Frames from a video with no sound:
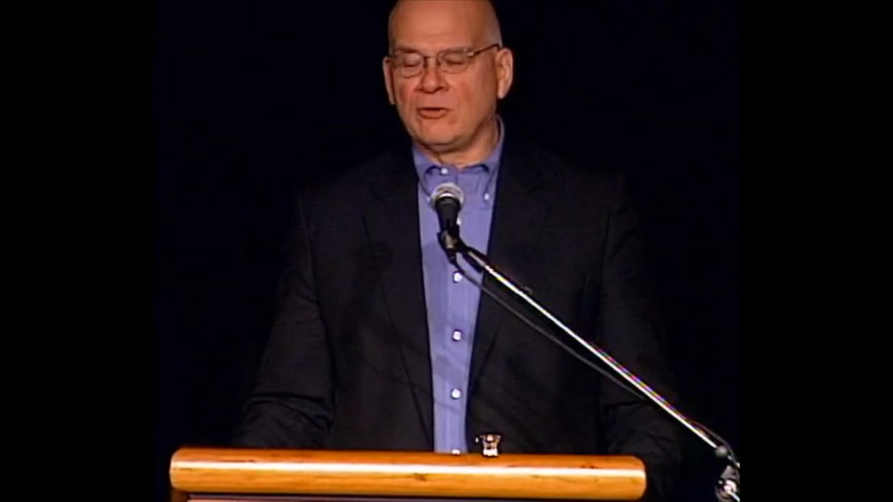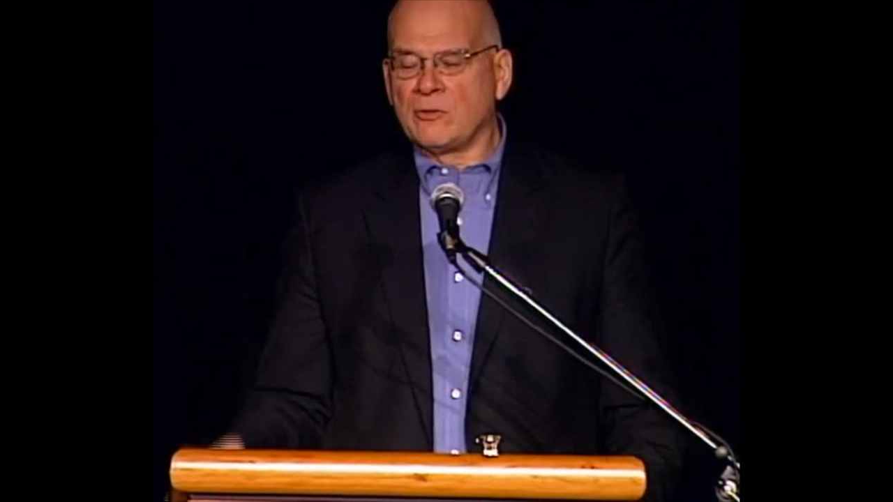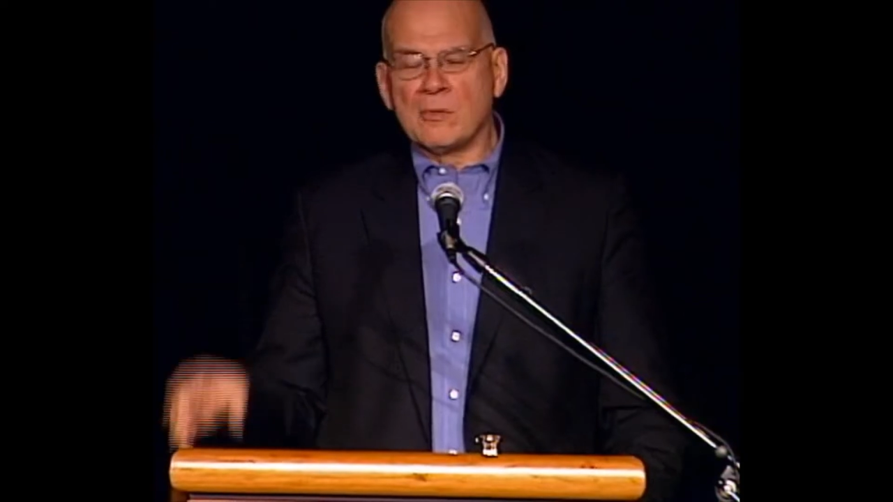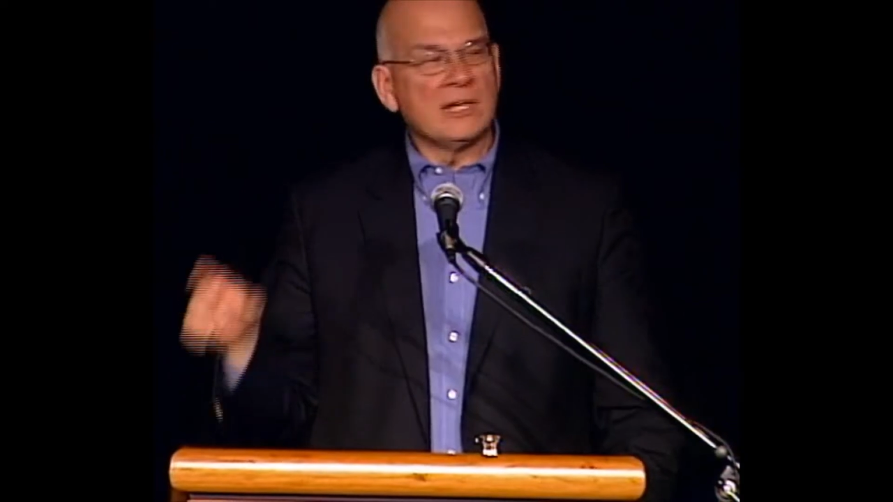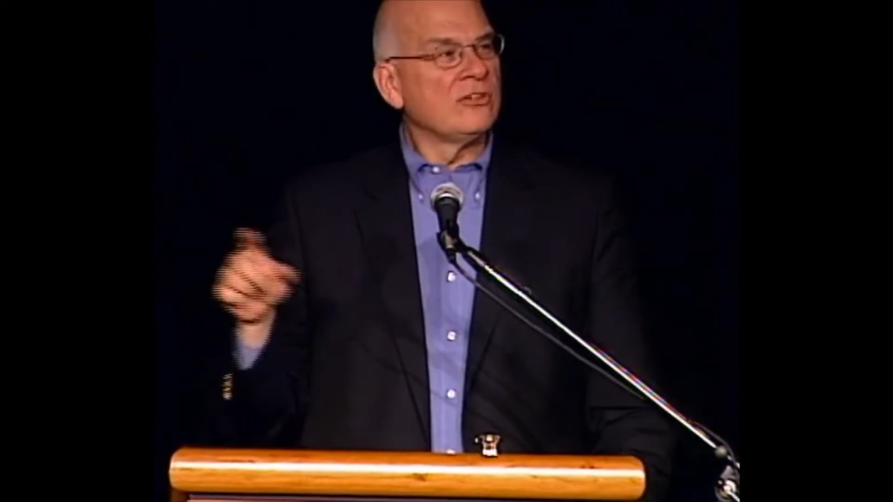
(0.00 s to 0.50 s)
The
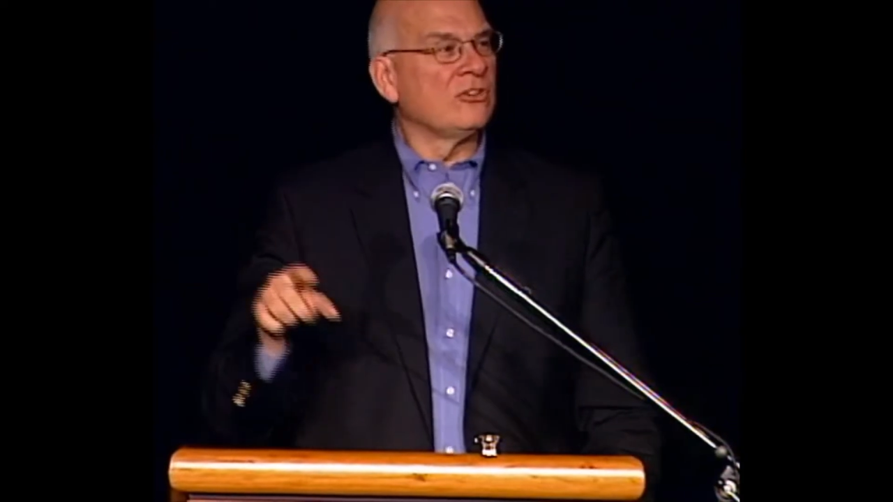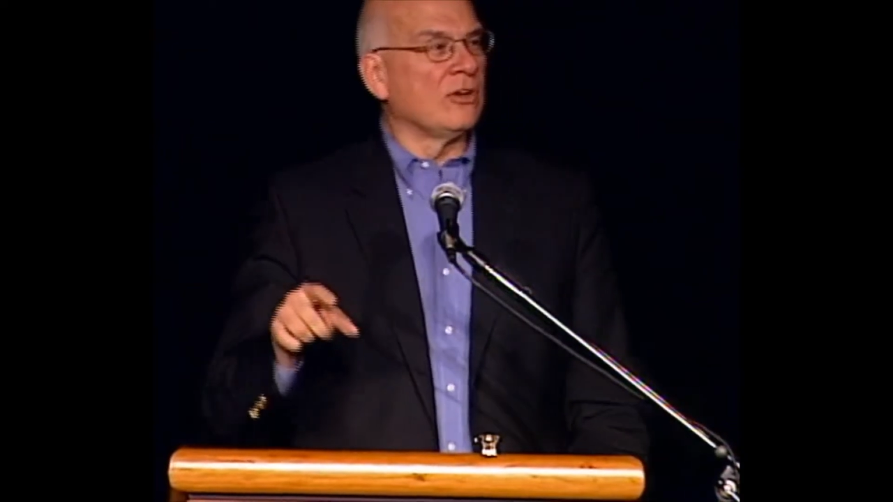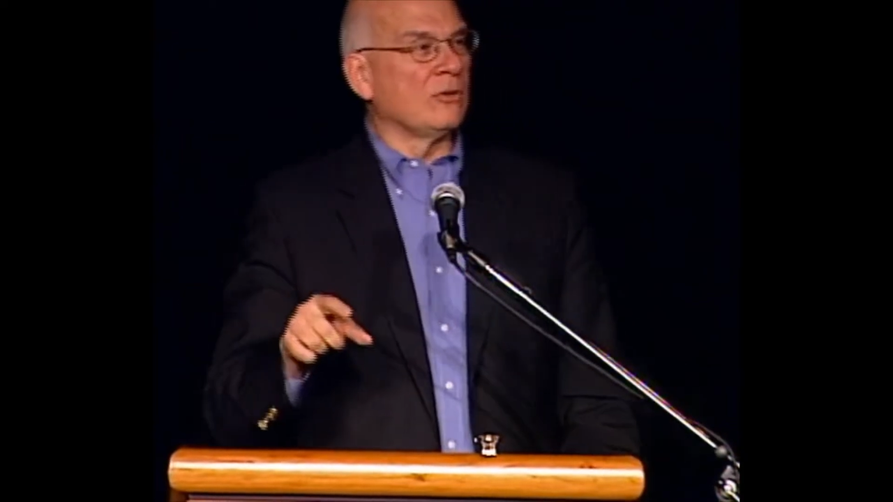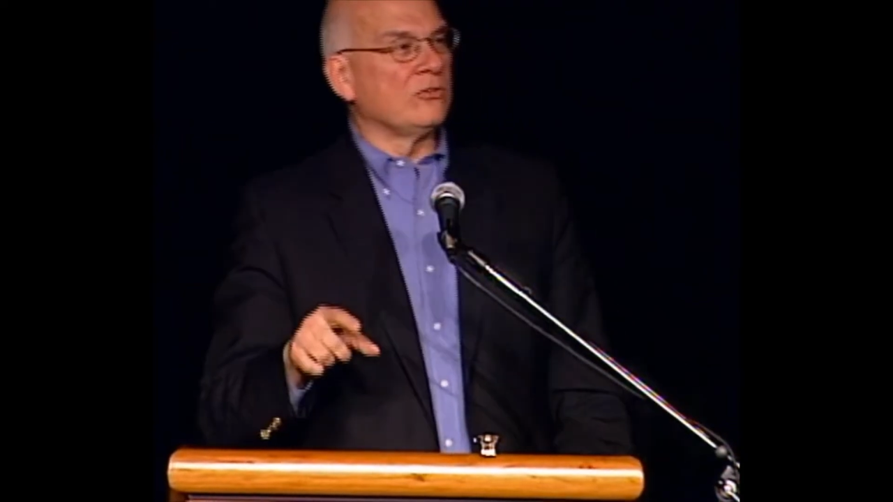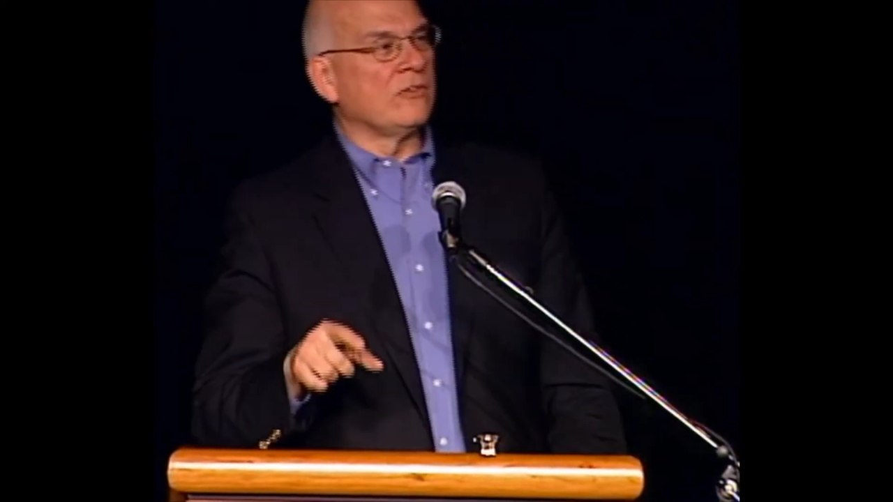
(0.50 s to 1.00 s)
money
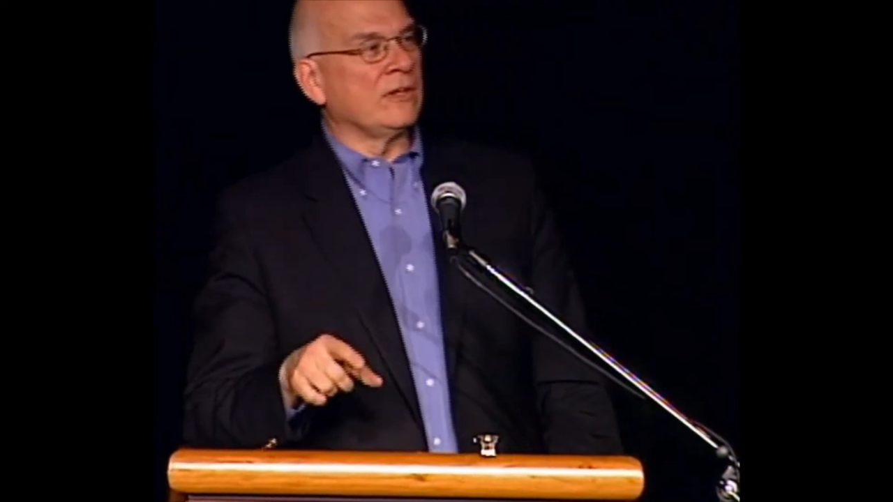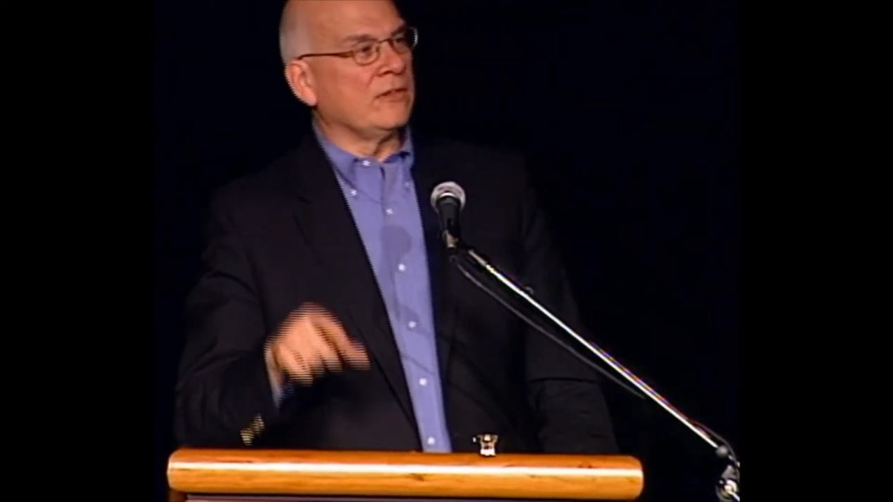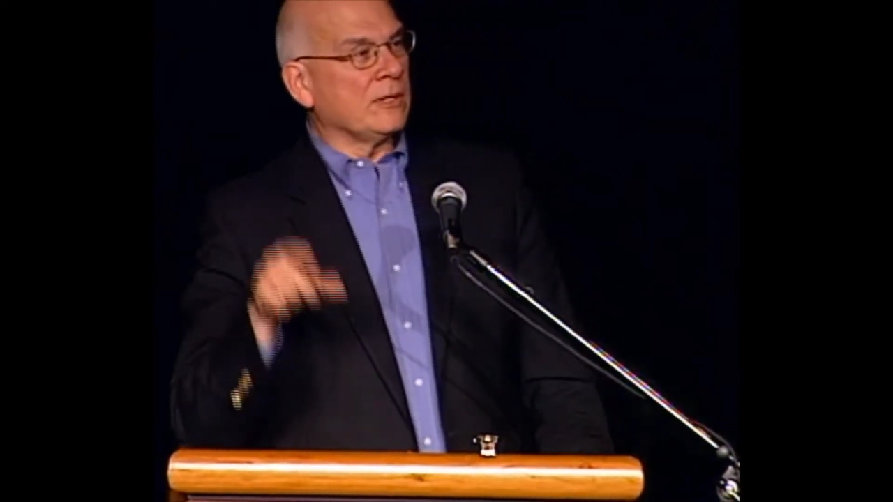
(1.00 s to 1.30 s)
shows that the